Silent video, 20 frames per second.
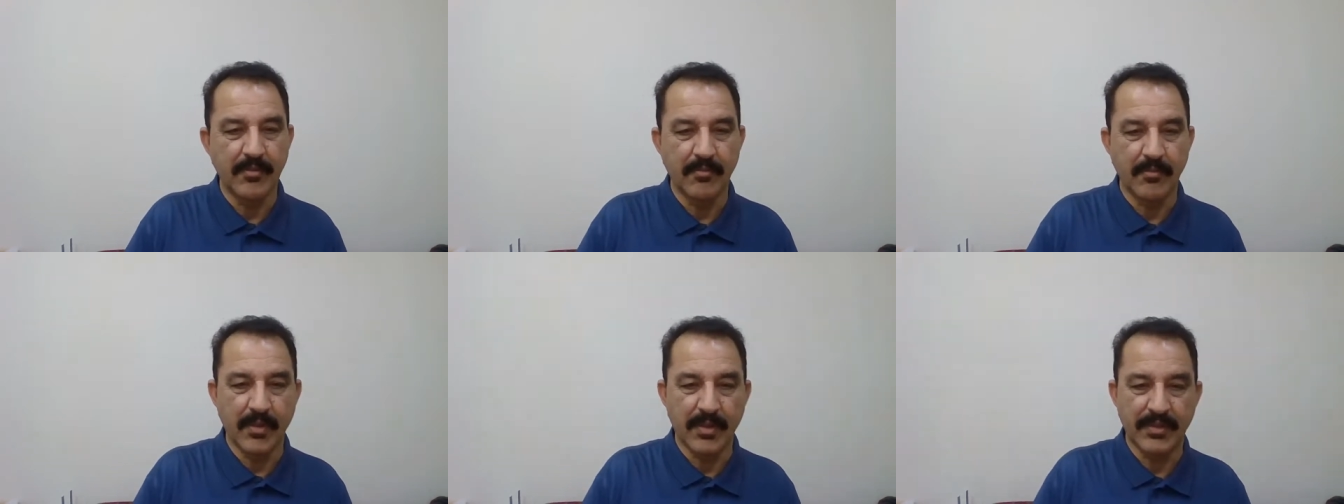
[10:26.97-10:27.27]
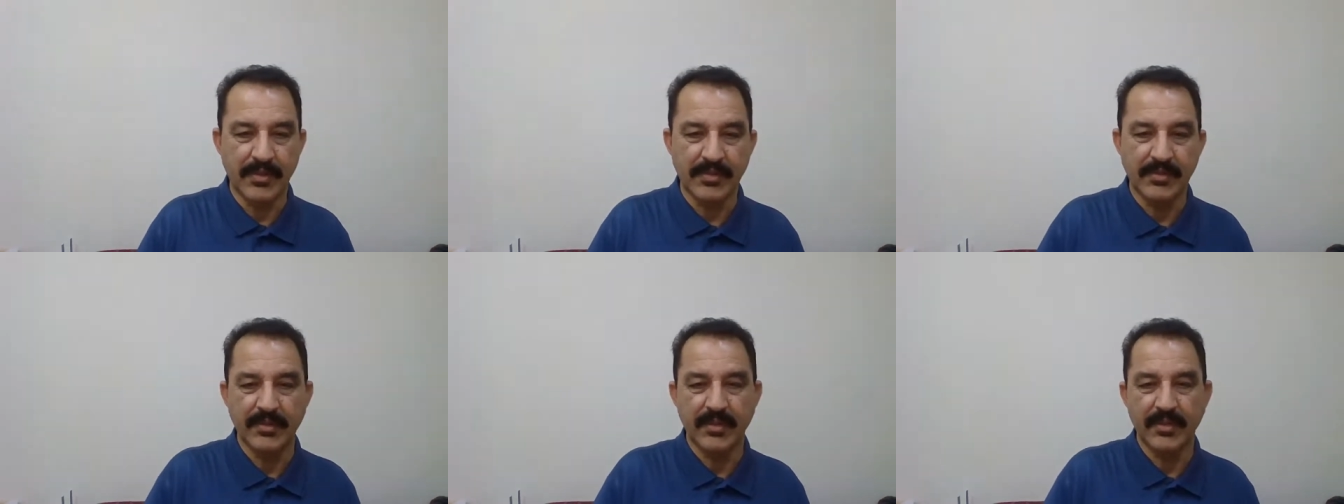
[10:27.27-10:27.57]

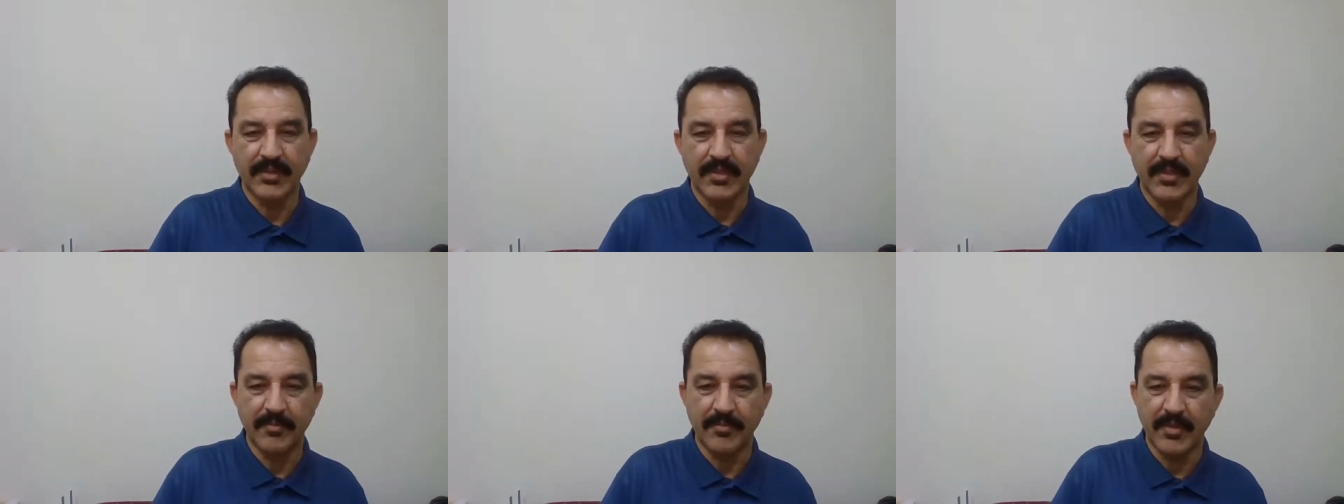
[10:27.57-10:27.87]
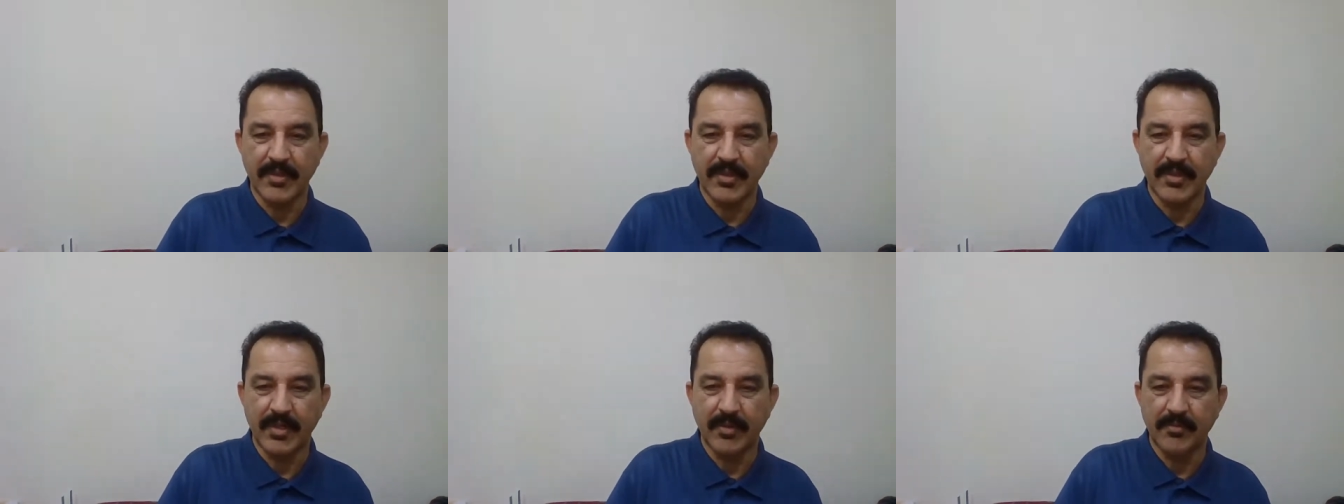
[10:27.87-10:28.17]
but that
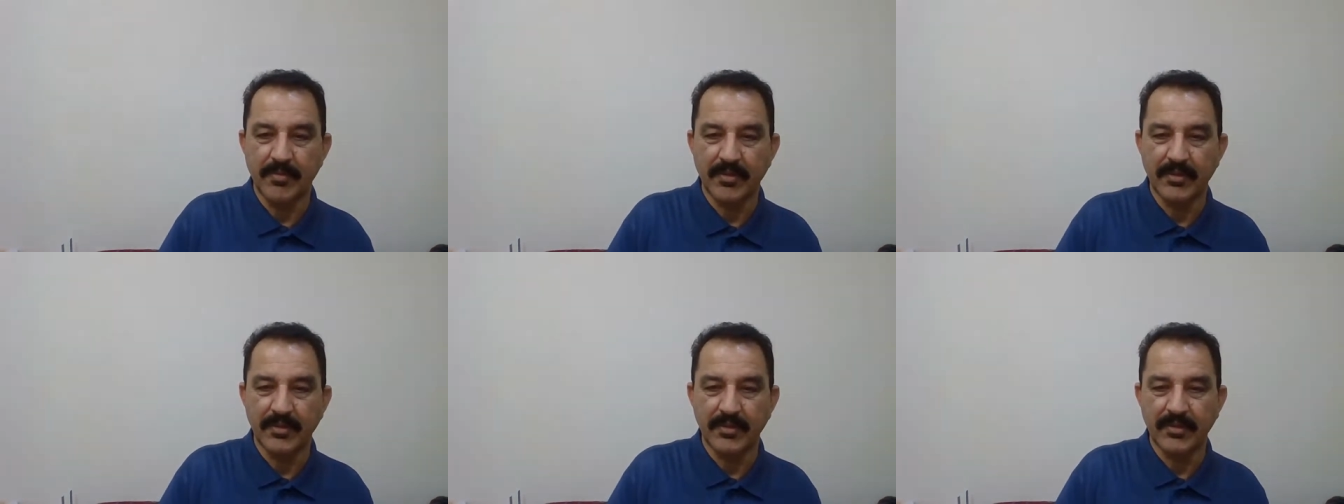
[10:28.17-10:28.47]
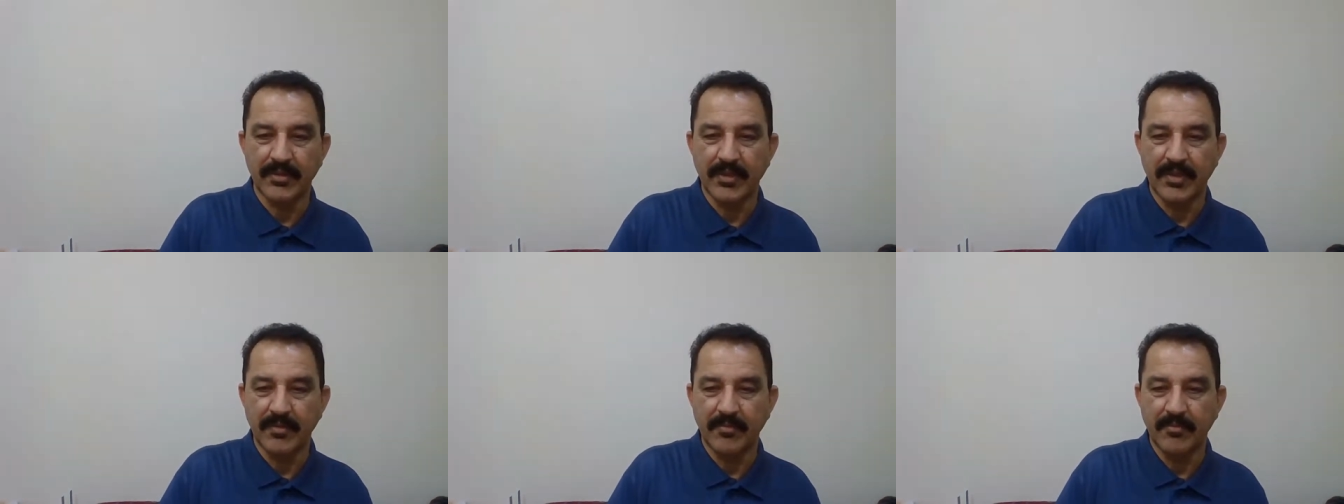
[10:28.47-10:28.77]
depend
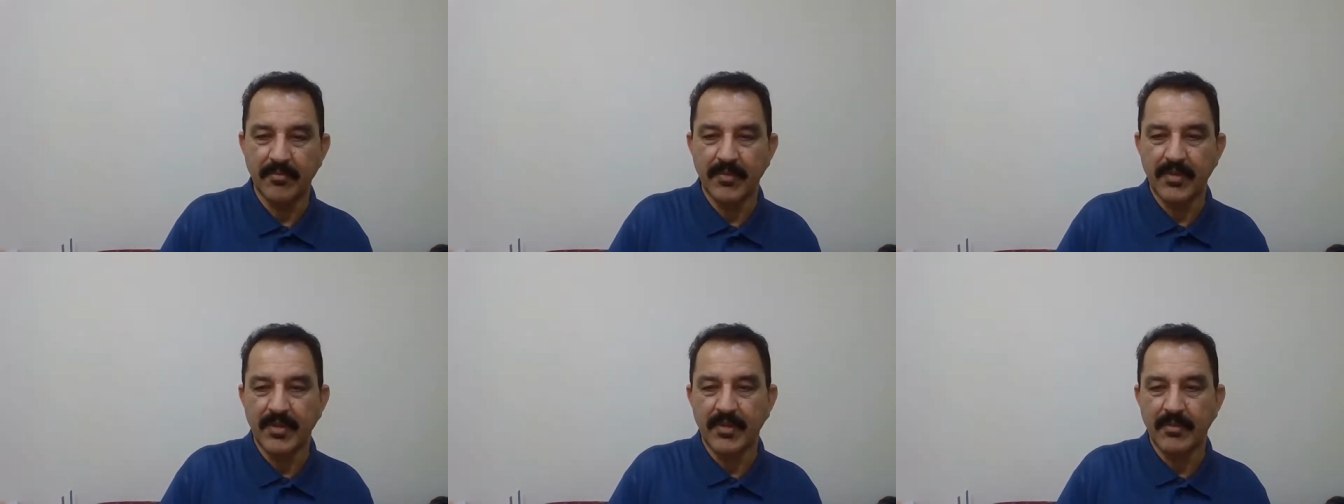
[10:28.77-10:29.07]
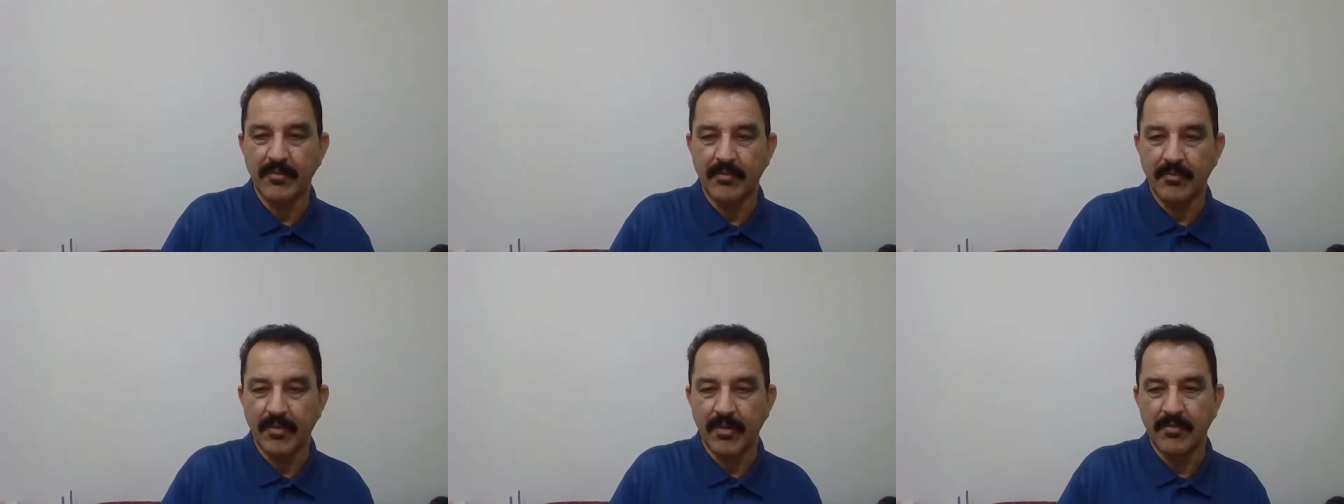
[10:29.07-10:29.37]
upon
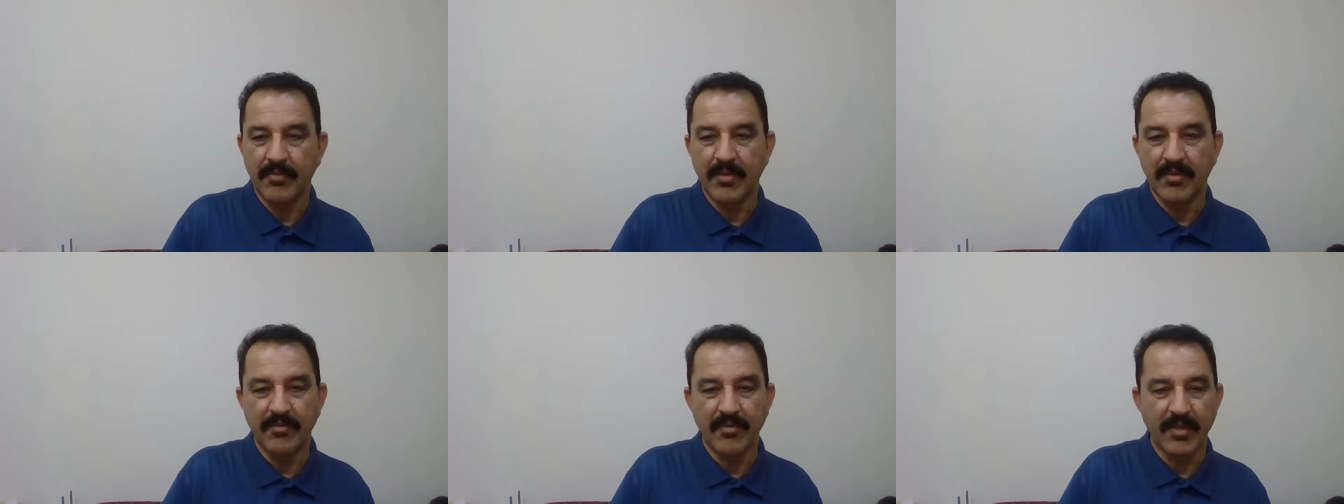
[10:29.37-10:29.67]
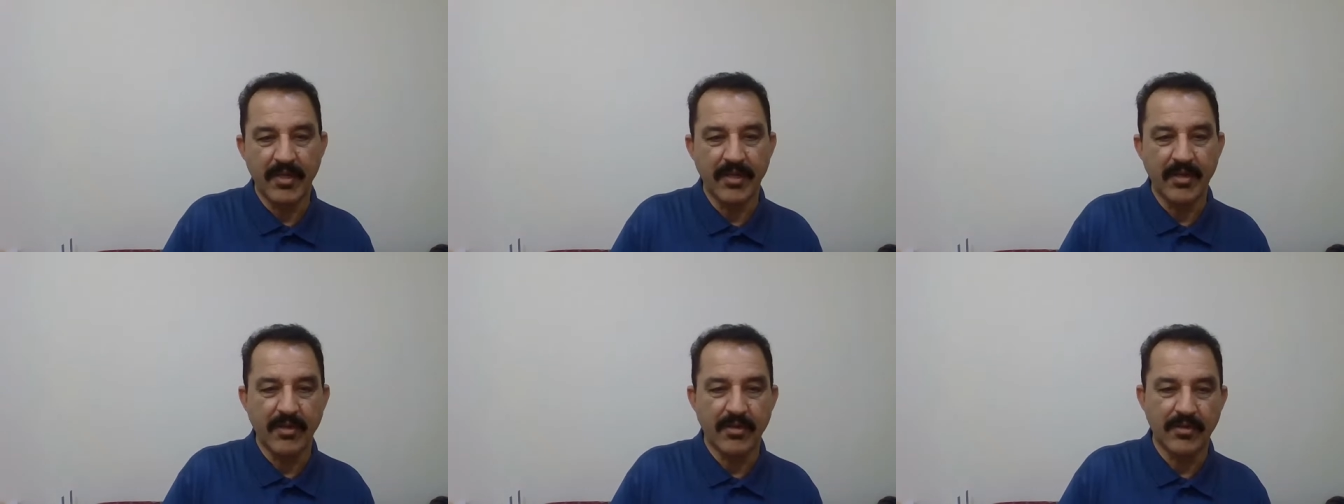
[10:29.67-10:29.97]
maybe
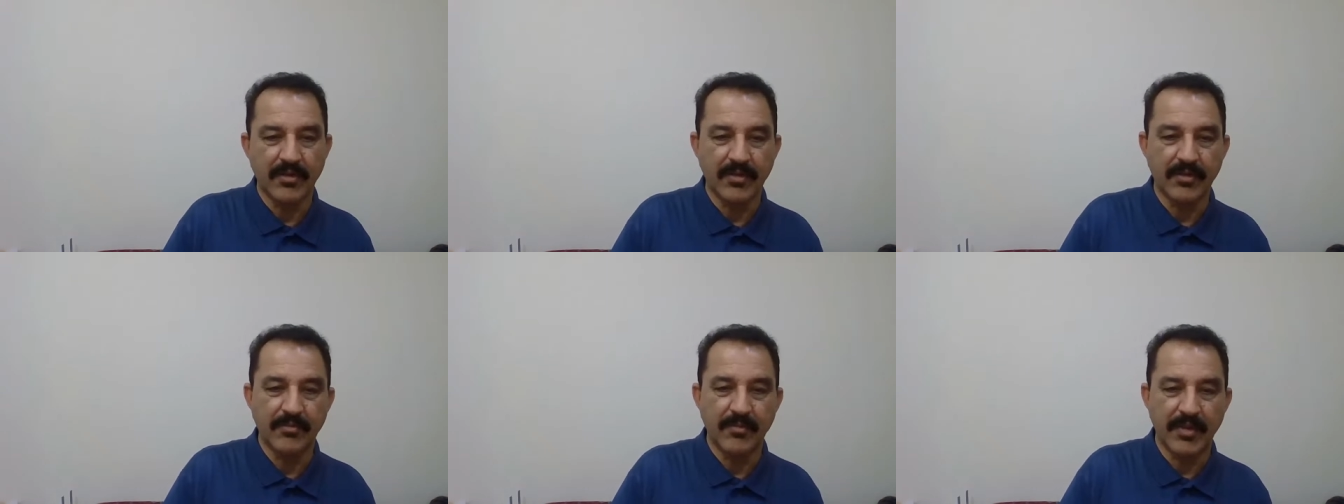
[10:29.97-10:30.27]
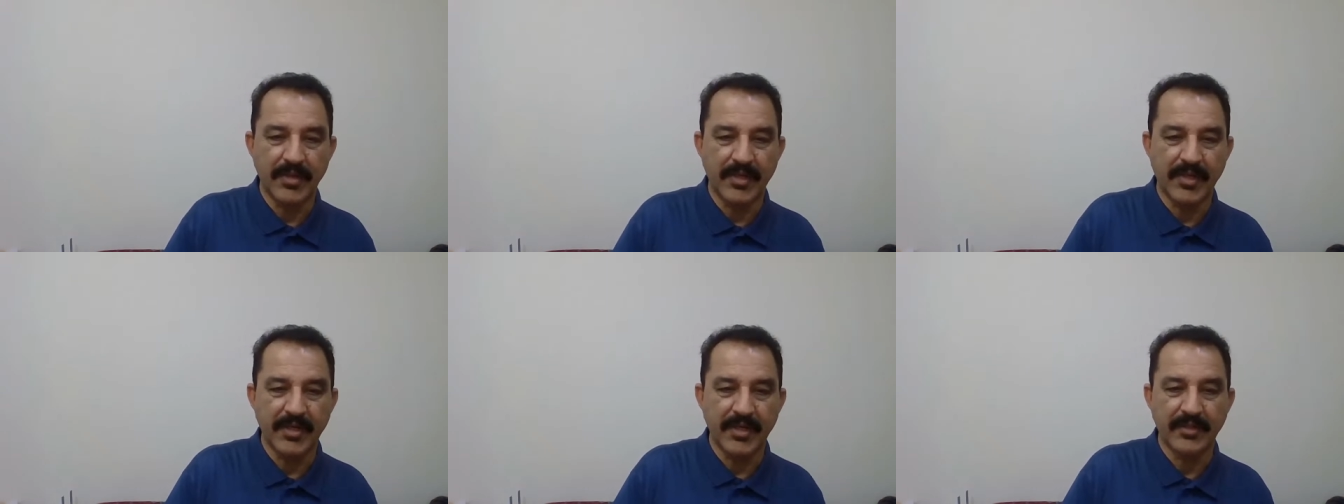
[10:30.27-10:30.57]
very order
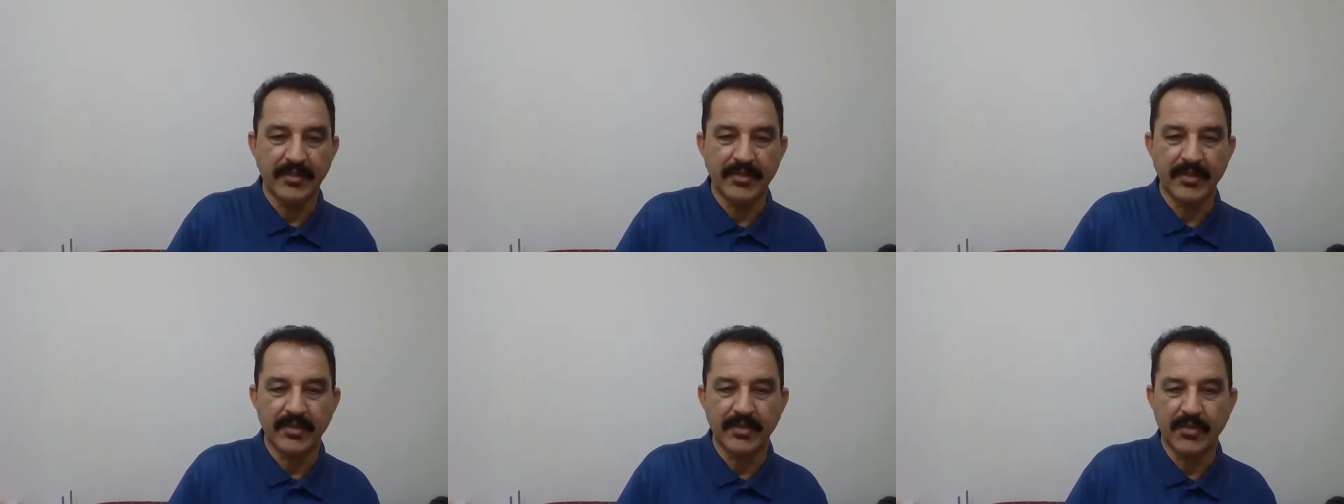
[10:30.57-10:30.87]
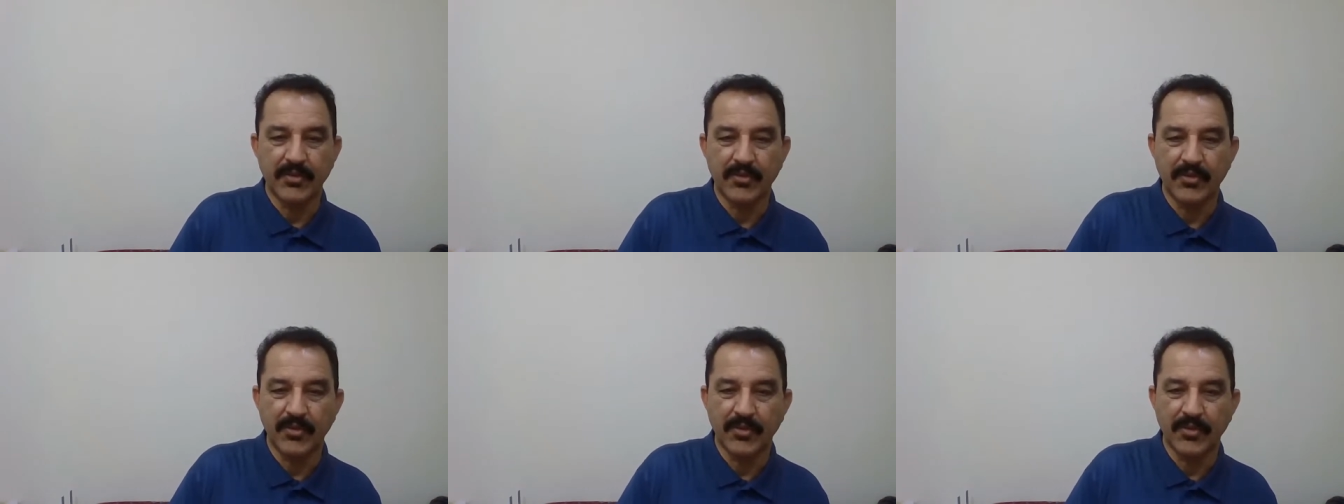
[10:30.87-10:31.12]
maintain the